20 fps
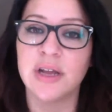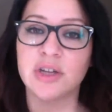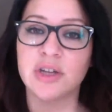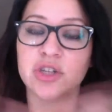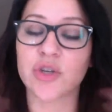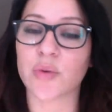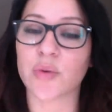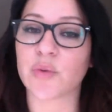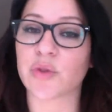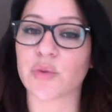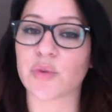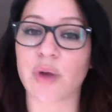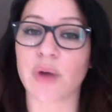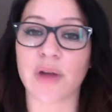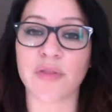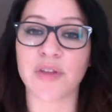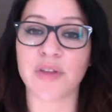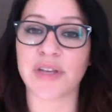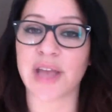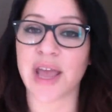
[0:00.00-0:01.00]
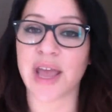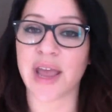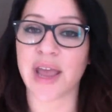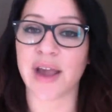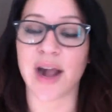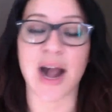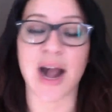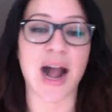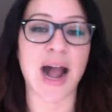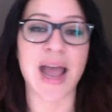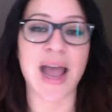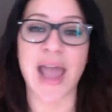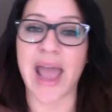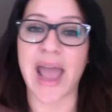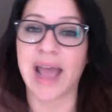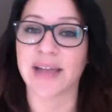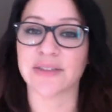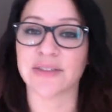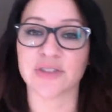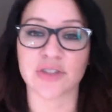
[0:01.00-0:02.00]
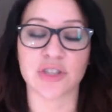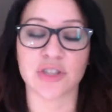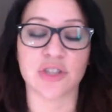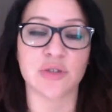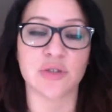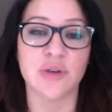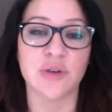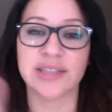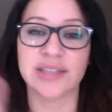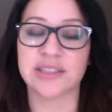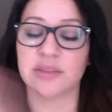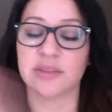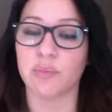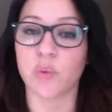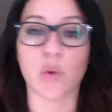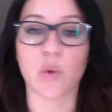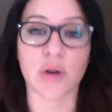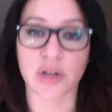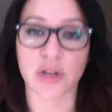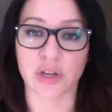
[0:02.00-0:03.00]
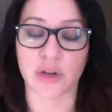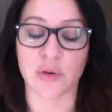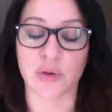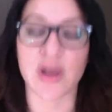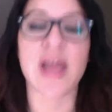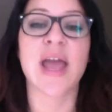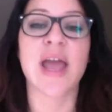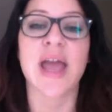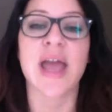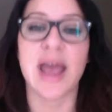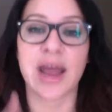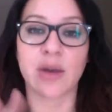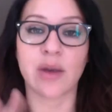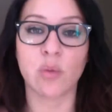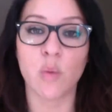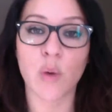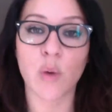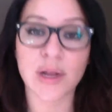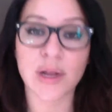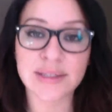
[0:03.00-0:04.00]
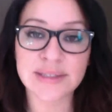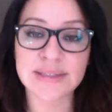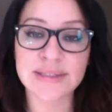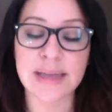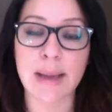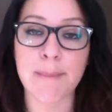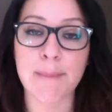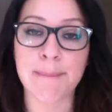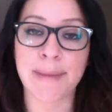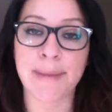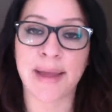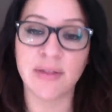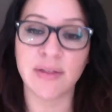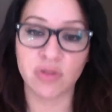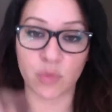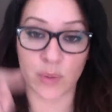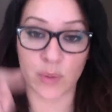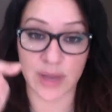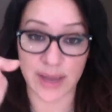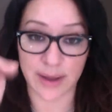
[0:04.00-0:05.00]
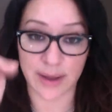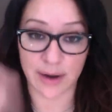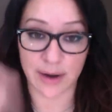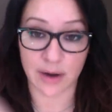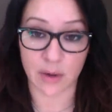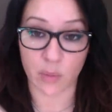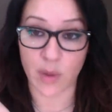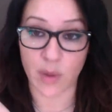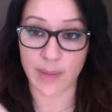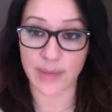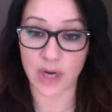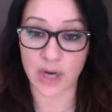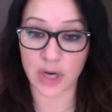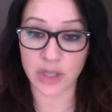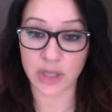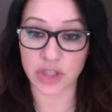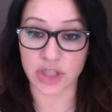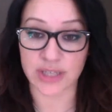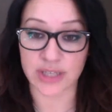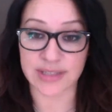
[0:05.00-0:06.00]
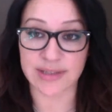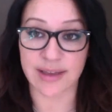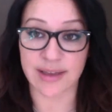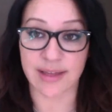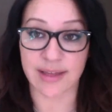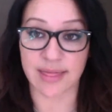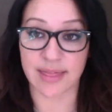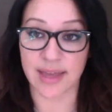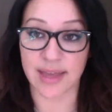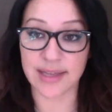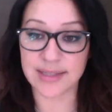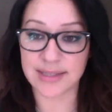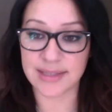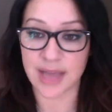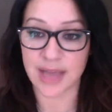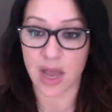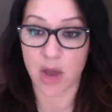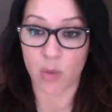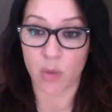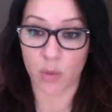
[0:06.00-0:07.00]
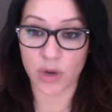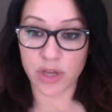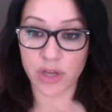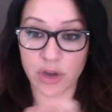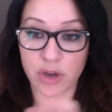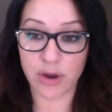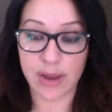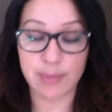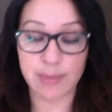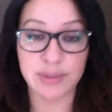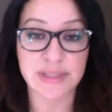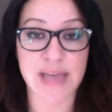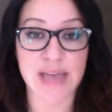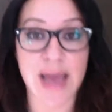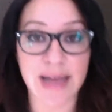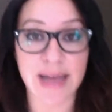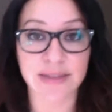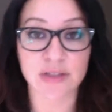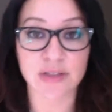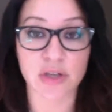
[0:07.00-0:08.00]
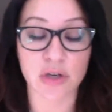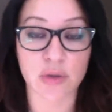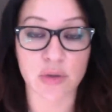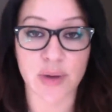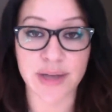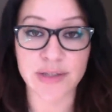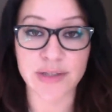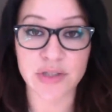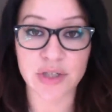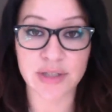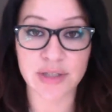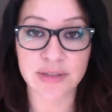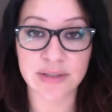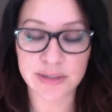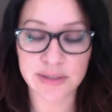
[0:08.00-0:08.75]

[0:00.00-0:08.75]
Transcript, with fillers: throughout the day, I answer you, I support you. And once a month, we get on a webinar just like this, where you're able to ask your questions.